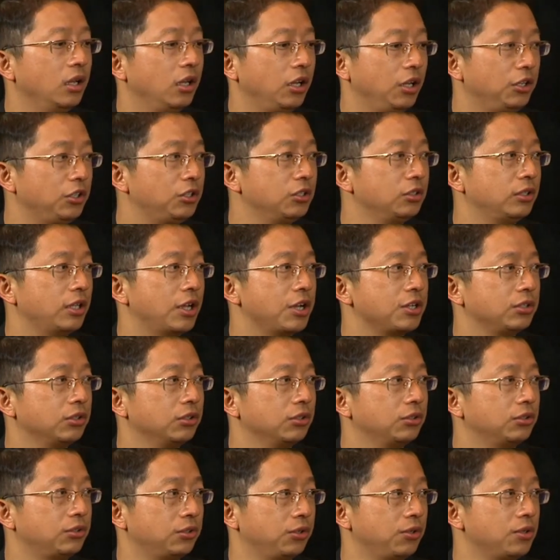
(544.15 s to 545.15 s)

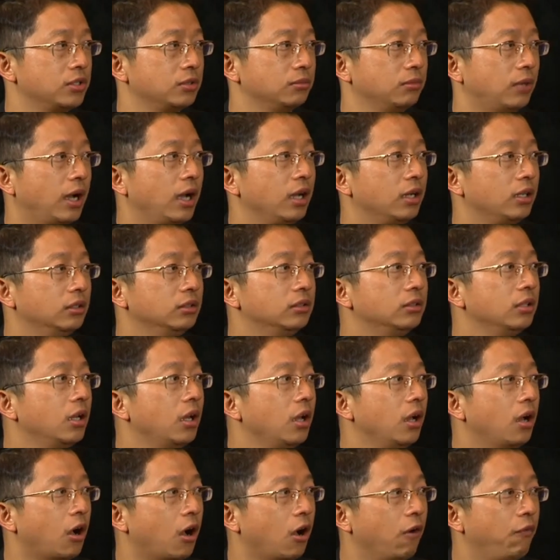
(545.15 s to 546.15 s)
international tourism island
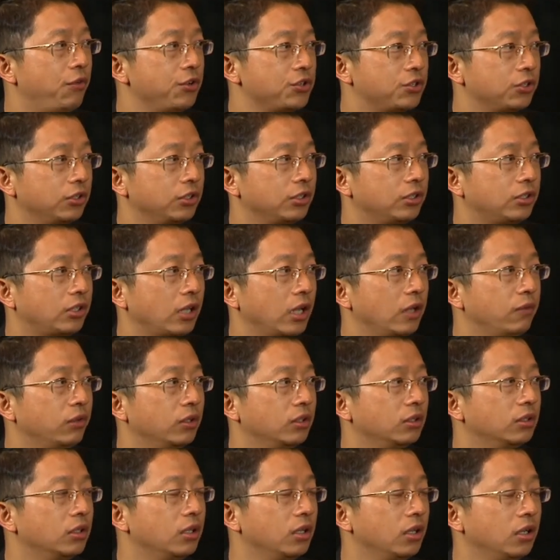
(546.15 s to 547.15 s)
officially
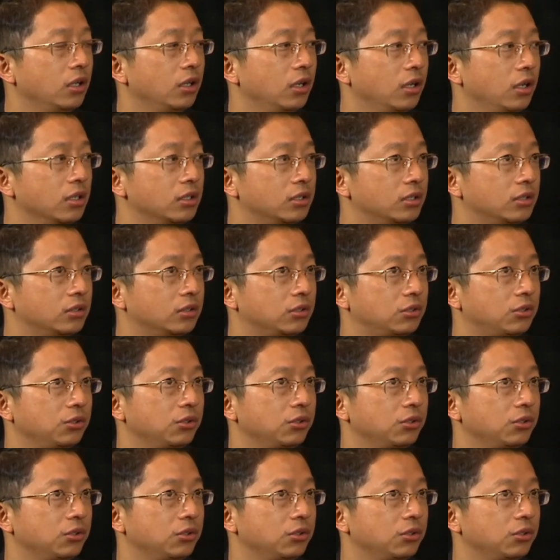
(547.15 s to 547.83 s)
given as